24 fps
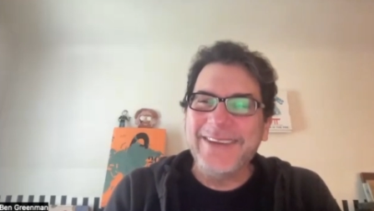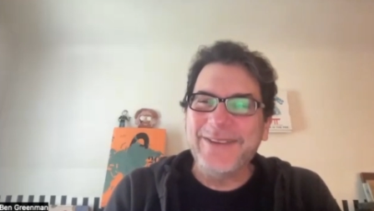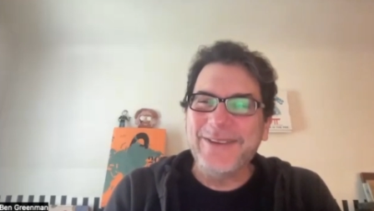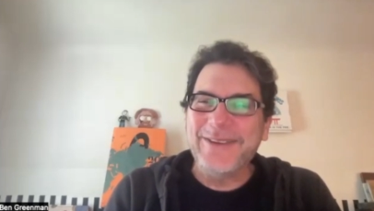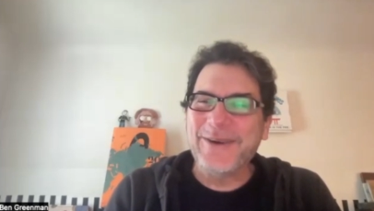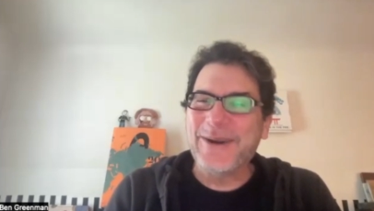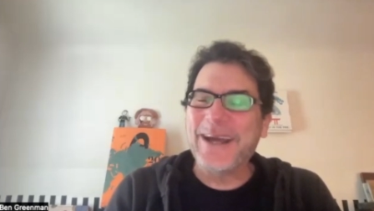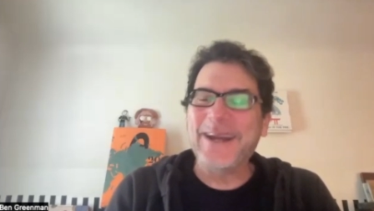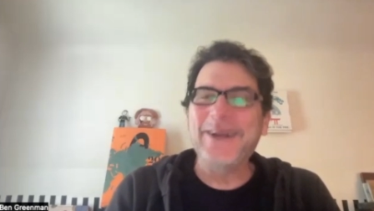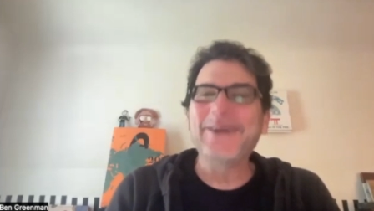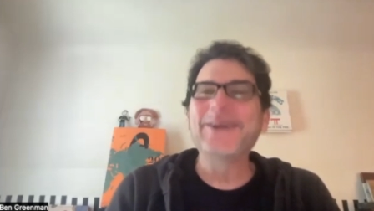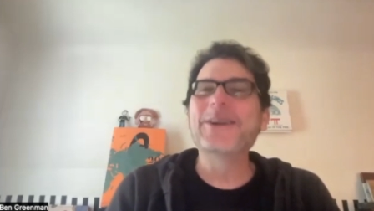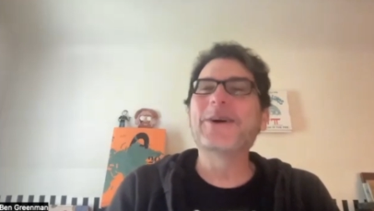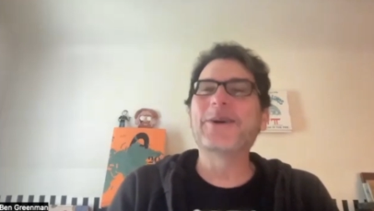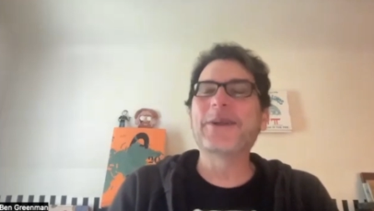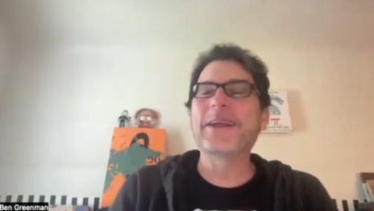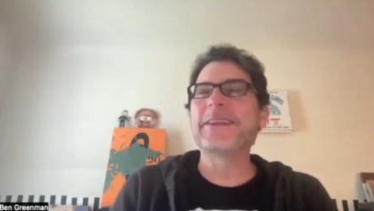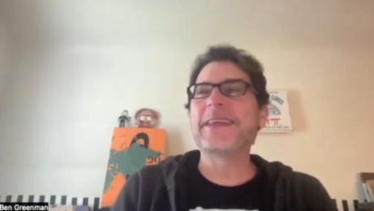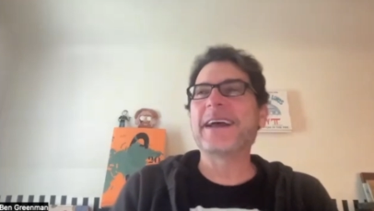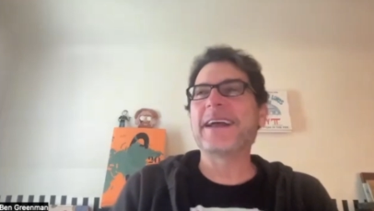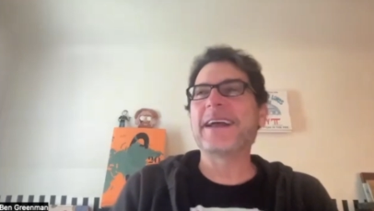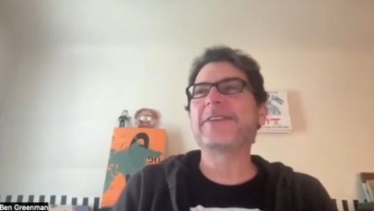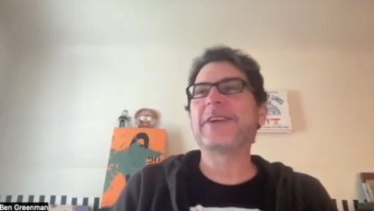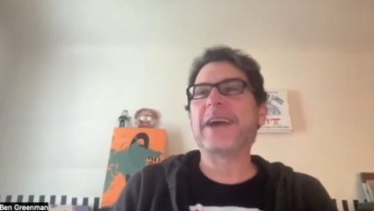So I don't know.
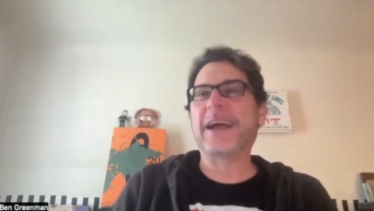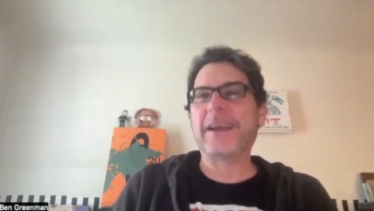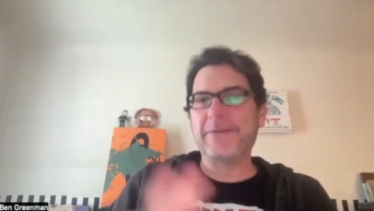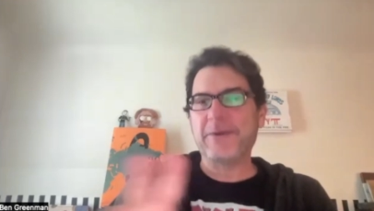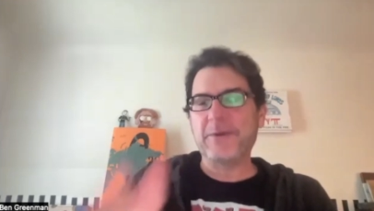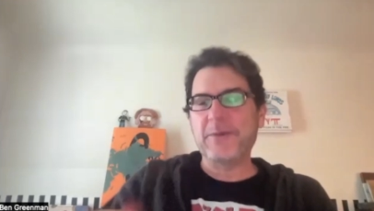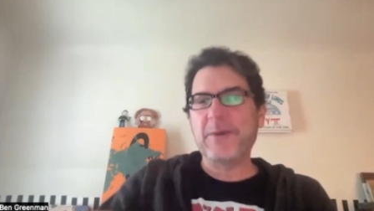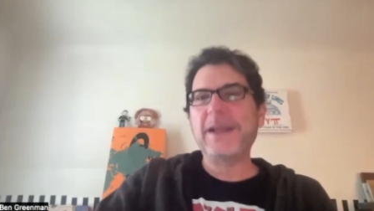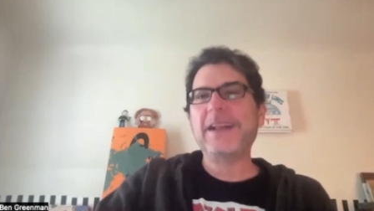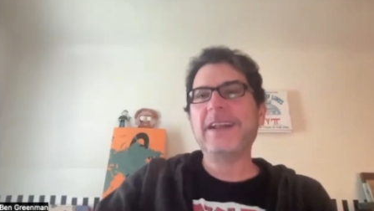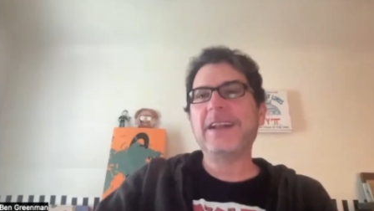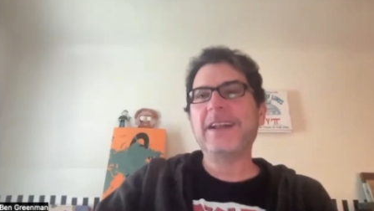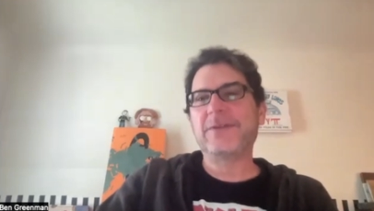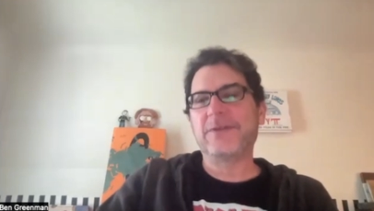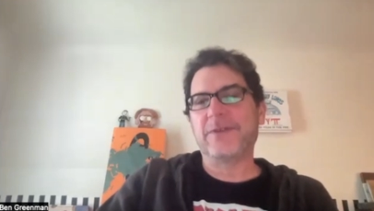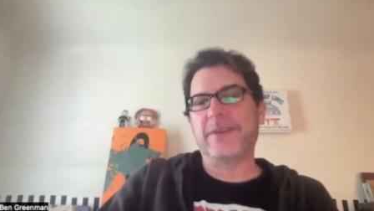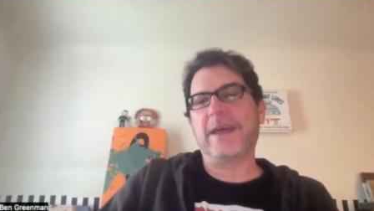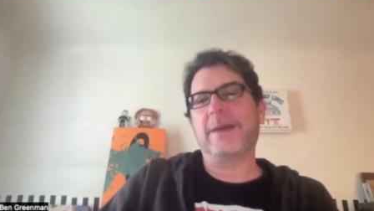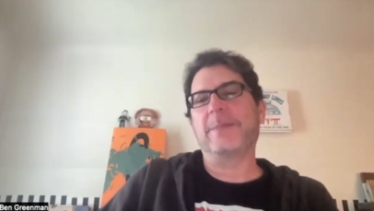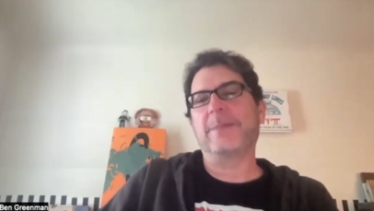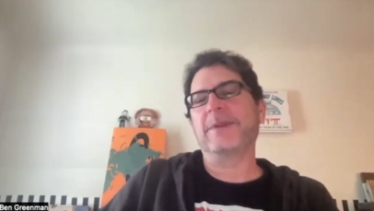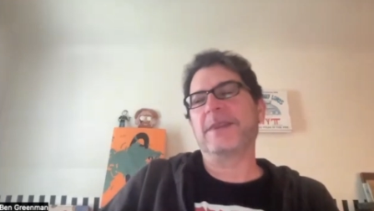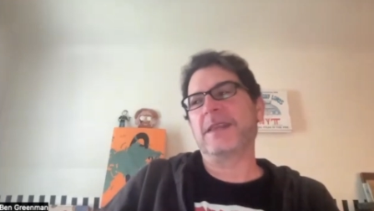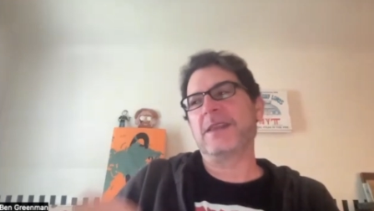That's, I have a weakness for
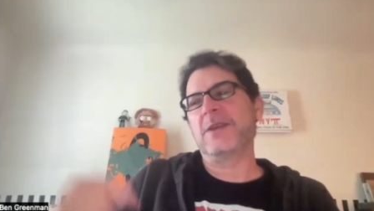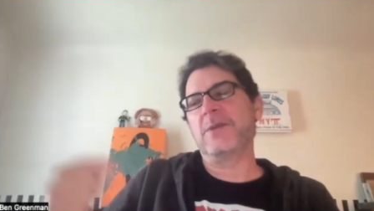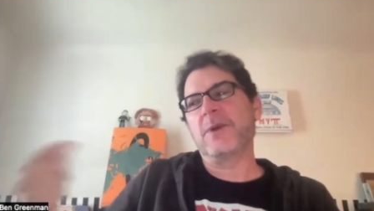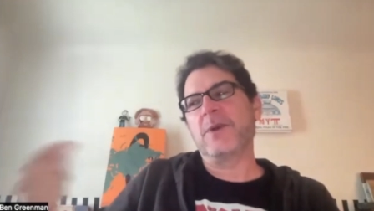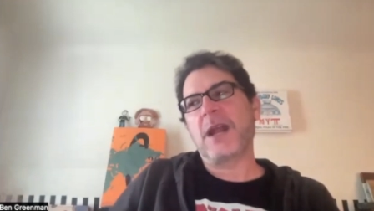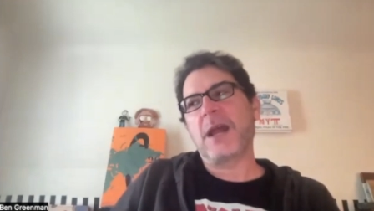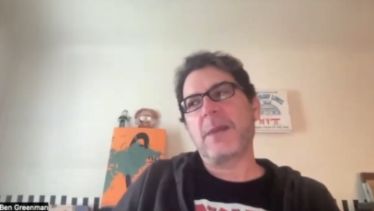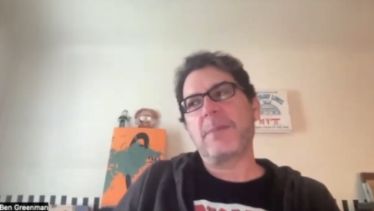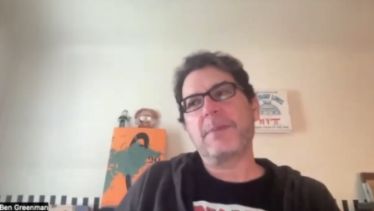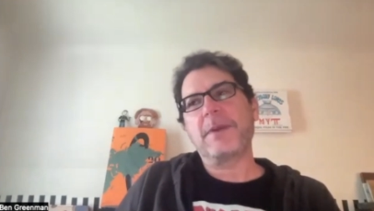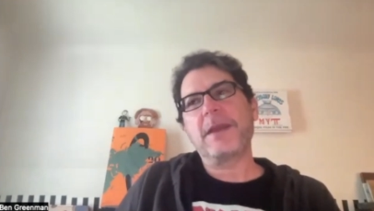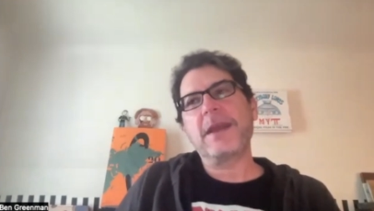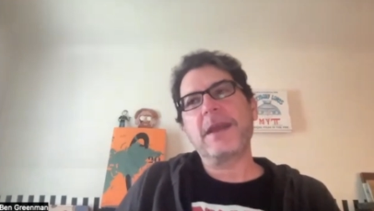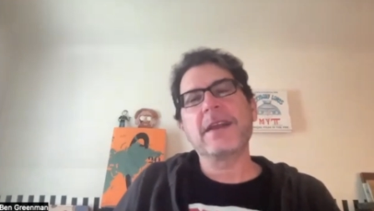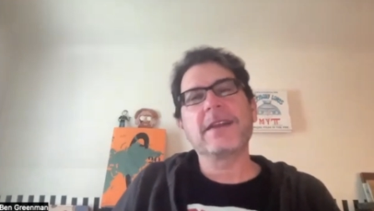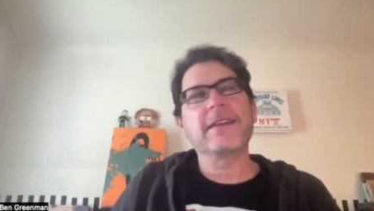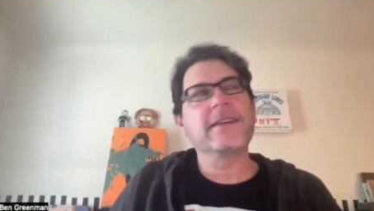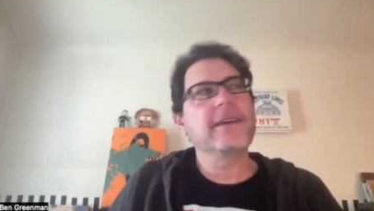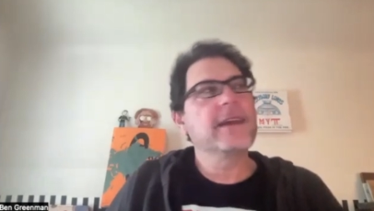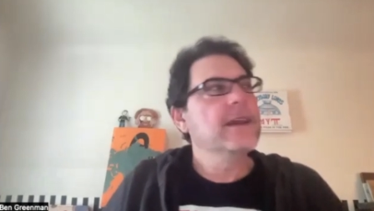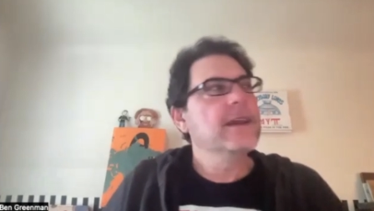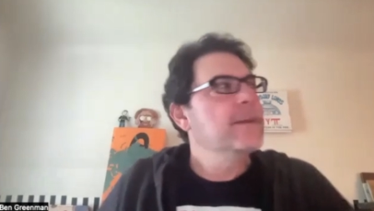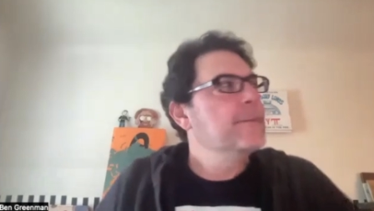that. But then the one I picked,